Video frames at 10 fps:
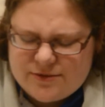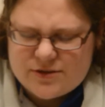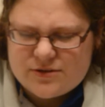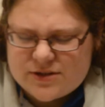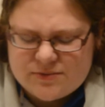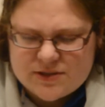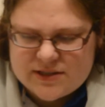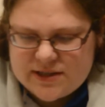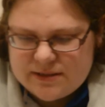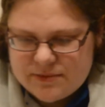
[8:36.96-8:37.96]
Not Doctor, what's
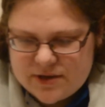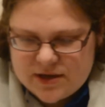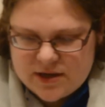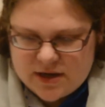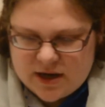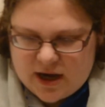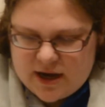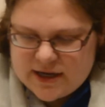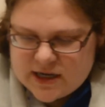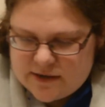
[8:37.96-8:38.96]
his name?
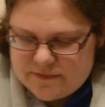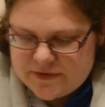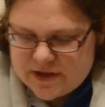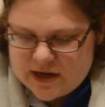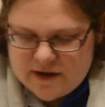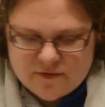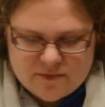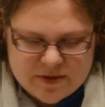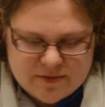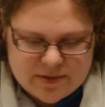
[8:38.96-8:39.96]
I can't for the life
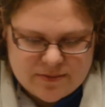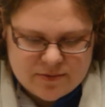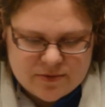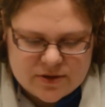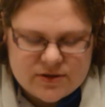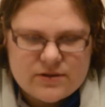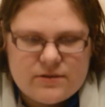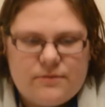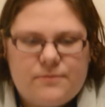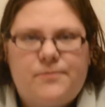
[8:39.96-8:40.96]
of me remember what...